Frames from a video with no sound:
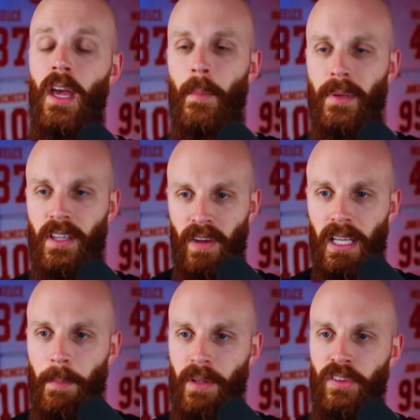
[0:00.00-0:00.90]
but
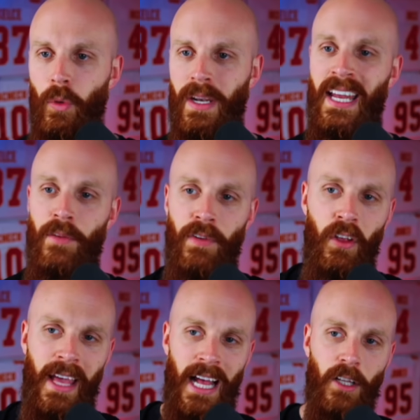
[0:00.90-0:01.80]
develop into an NFL
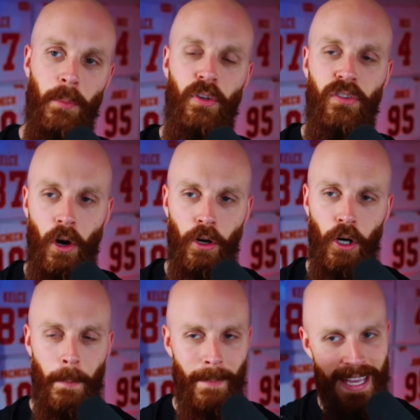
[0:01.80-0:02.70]
caliber
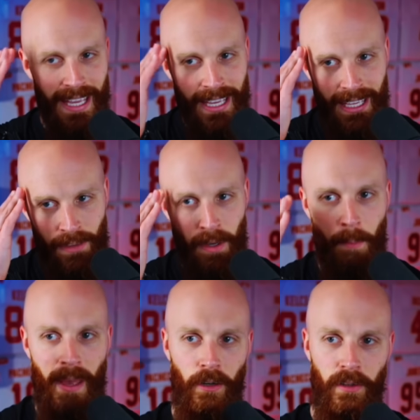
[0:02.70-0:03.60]
starter, making even better